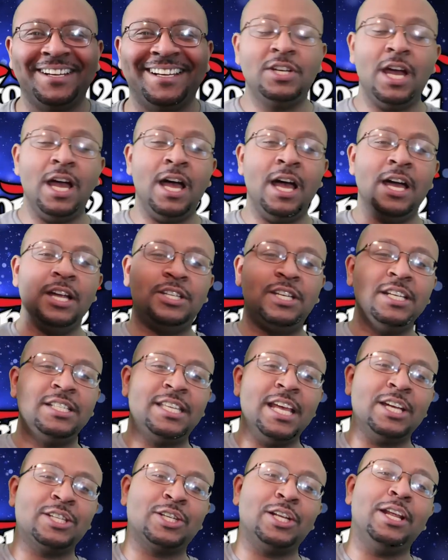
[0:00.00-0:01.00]
Judge, Judge, you're
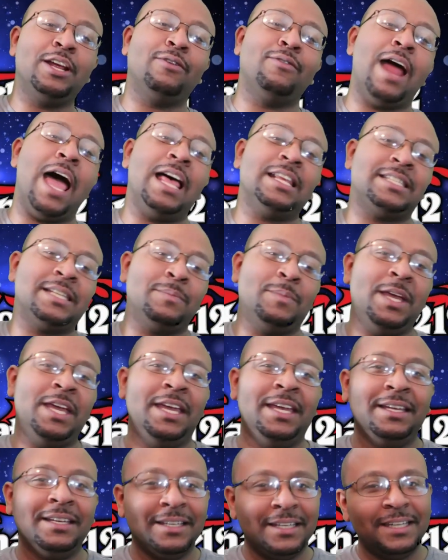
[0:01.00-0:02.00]
sexually harassing Judge. me.